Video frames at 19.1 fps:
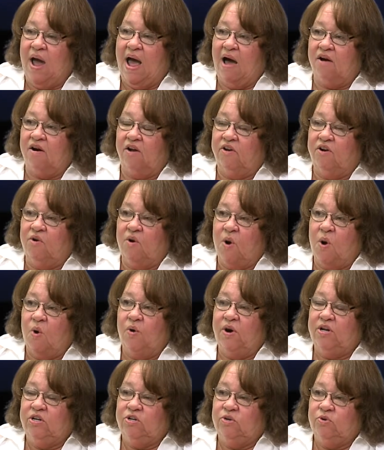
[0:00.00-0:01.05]
out on your
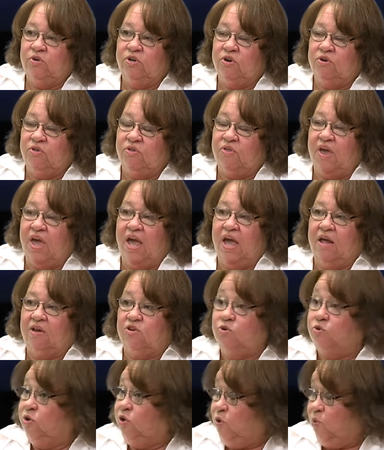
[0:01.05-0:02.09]
own and doing your thing and
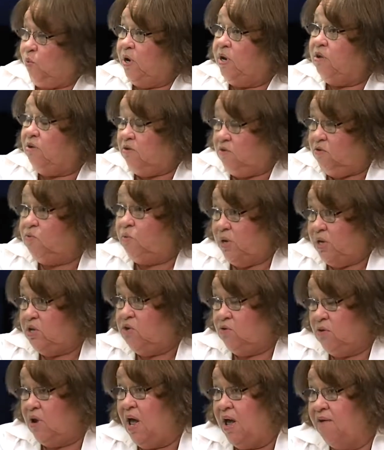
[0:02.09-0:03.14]
doing what
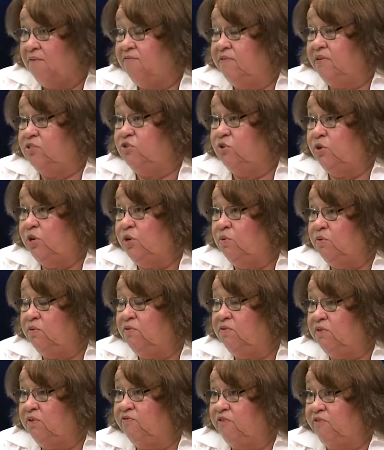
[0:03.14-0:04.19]
you love and doing,
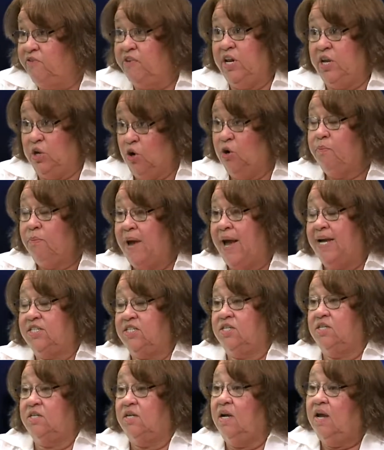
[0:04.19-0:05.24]
fulfilling your
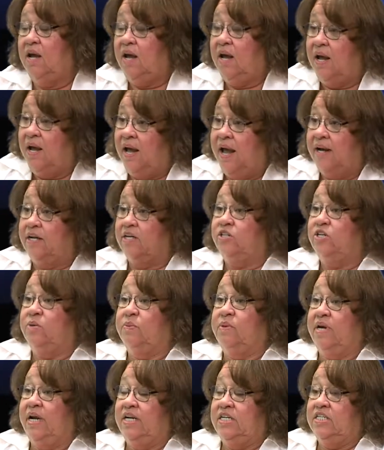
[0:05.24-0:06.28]
passion and
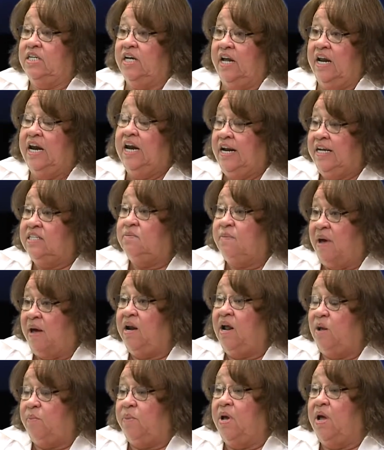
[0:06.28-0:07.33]
determination. And it is about
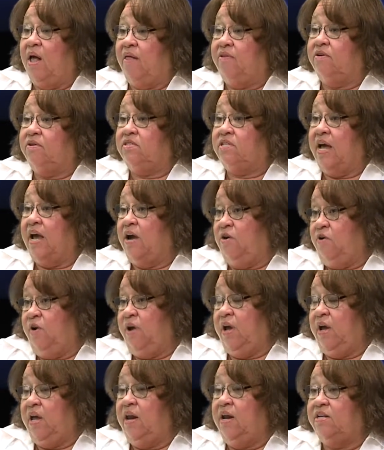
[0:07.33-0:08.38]
helping others. I
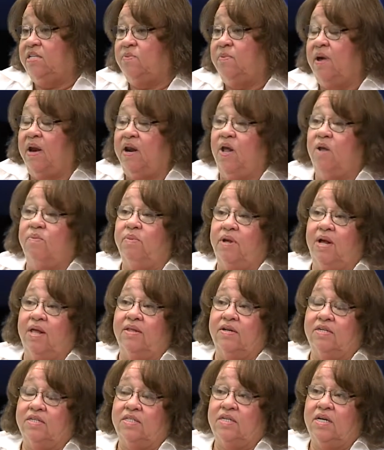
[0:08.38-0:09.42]
agree. It is about helping
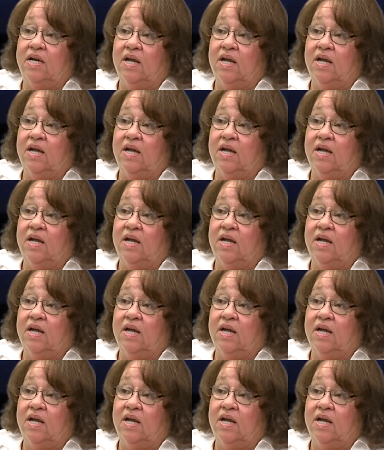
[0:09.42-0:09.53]
others,